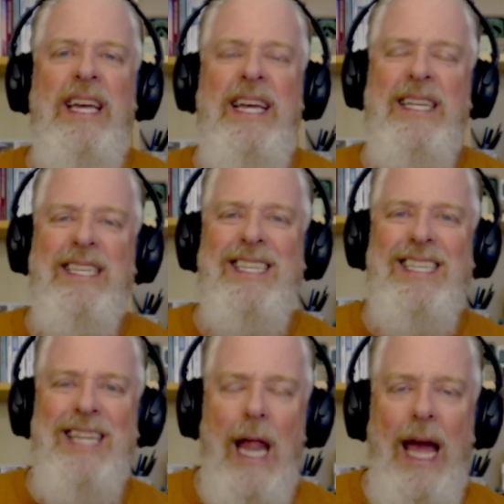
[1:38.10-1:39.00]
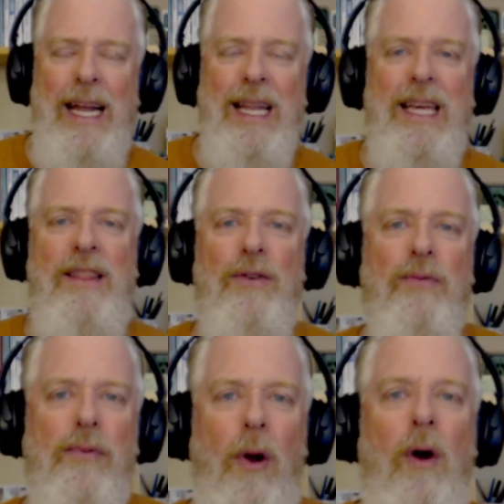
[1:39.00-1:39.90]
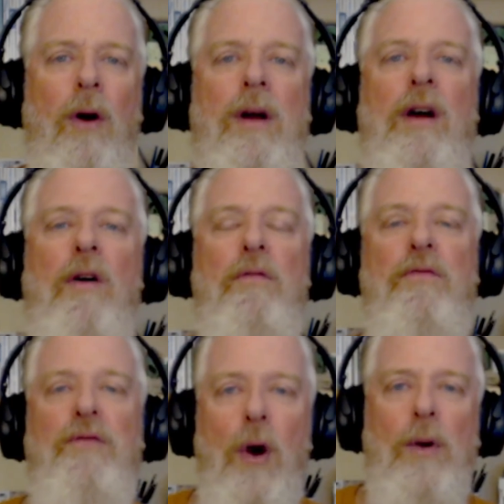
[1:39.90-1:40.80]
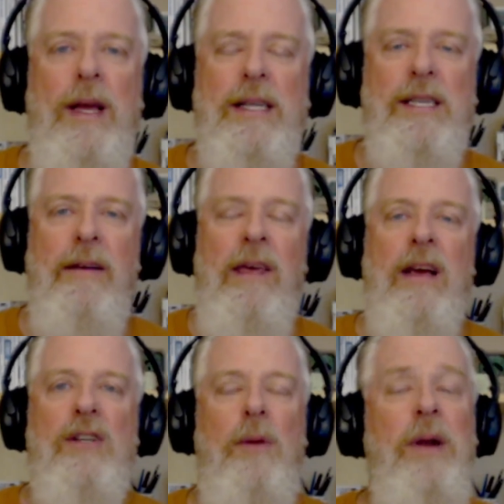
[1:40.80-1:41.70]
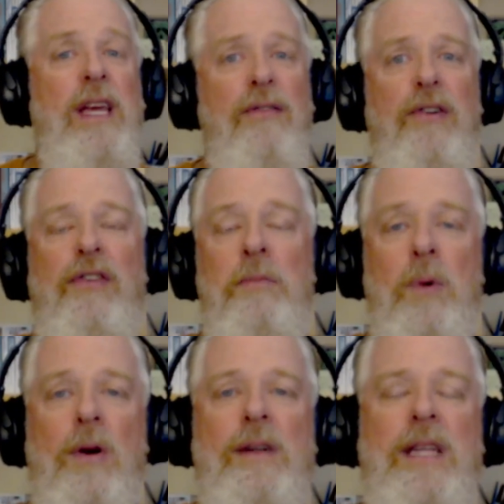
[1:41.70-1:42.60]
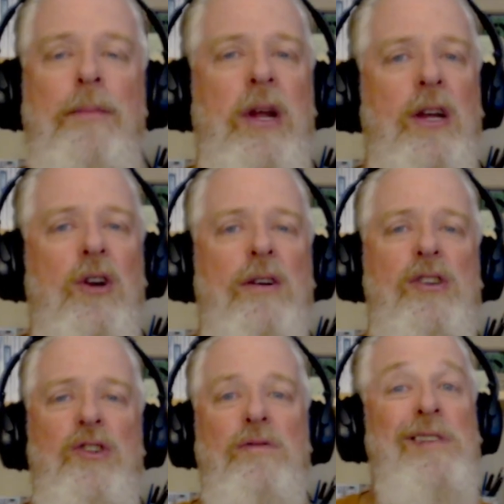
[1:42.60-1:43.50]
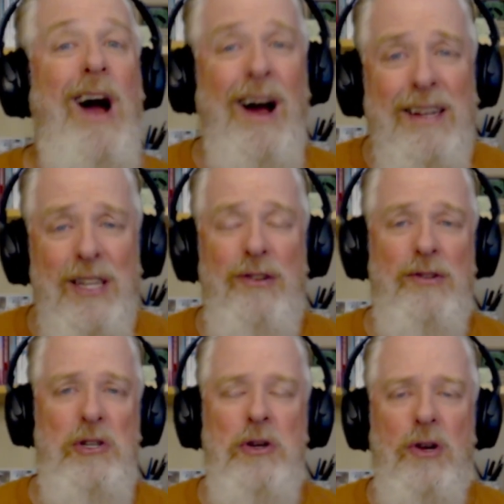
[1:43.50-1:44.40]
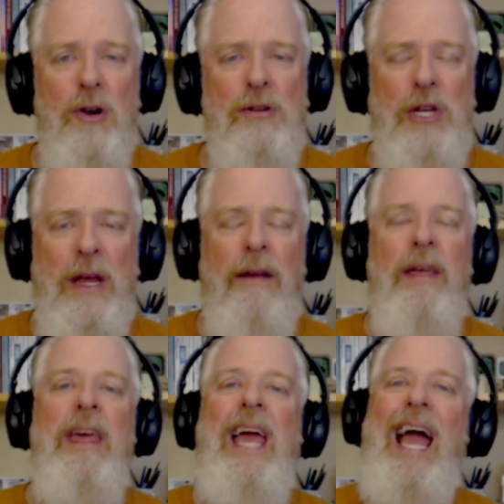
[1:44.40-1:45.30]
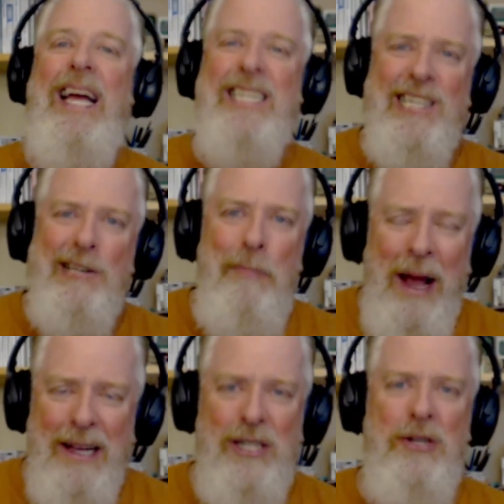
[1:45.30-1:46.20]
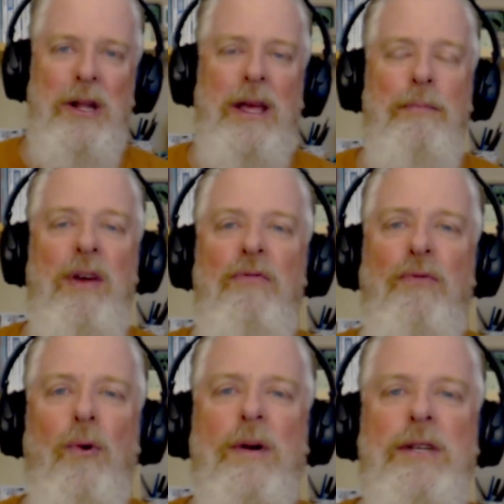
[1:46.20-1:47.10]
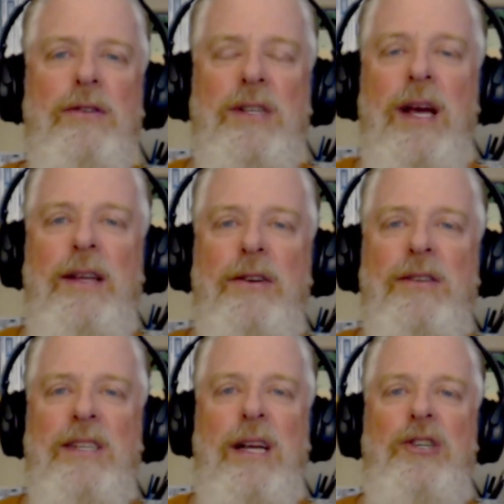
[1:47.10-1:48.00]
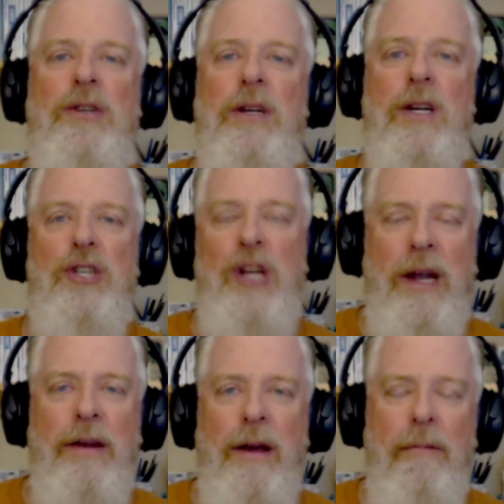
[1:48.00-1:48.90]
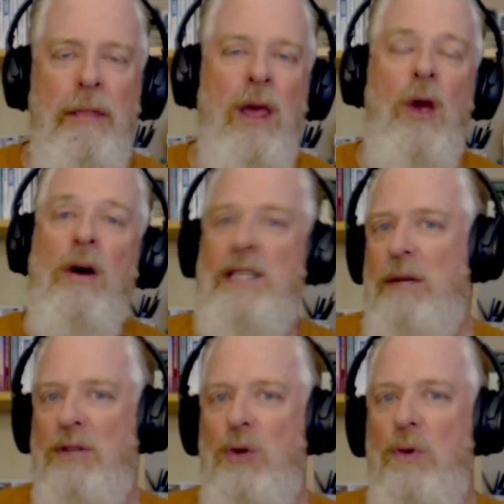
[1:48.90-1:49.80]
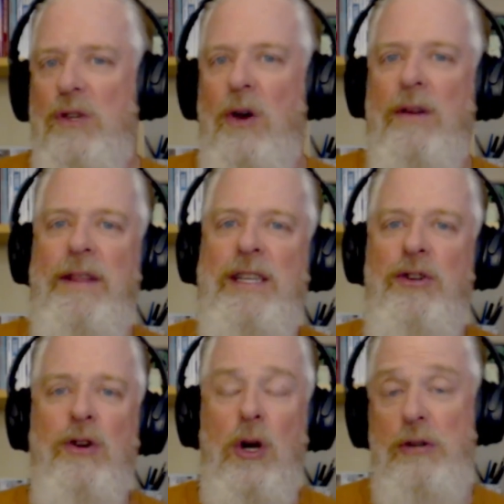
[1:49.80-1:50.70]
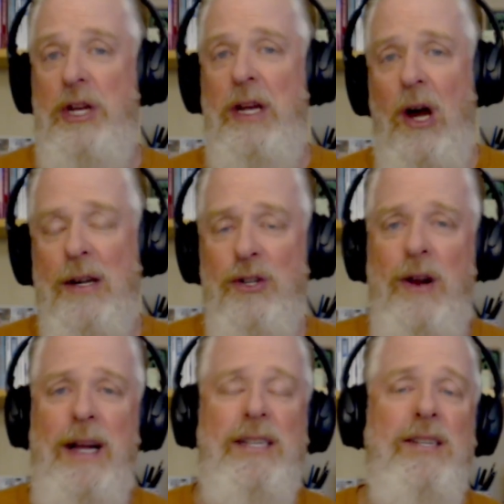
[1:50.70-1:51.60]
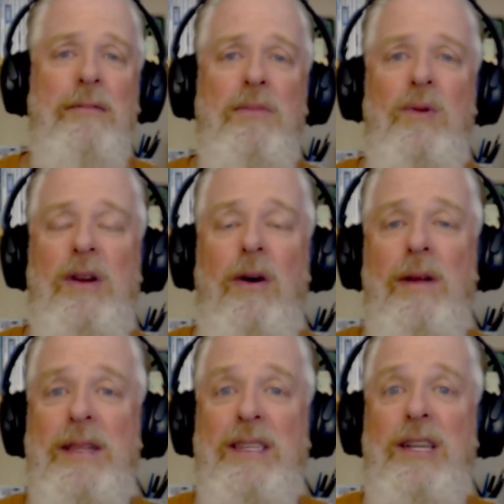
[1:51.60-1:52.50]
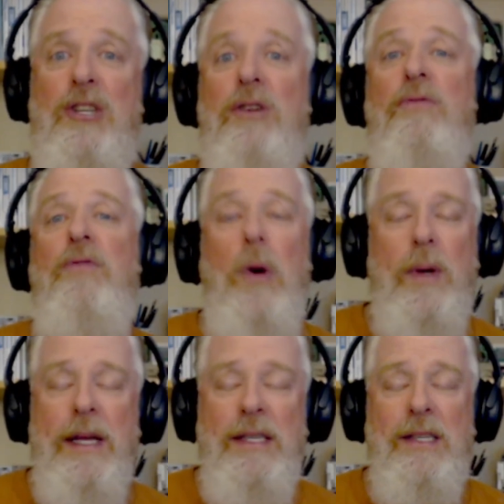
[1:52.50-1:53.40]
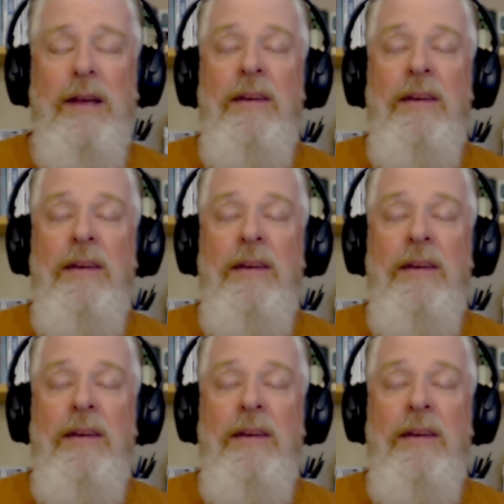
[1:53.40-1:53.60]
in slightly the wrong focus. So I'm going to give you some words I'm going to encourage you not to use in your coaching, especially before you set your session agenda. Some schools call this your coaching contract, some would call it the session focus.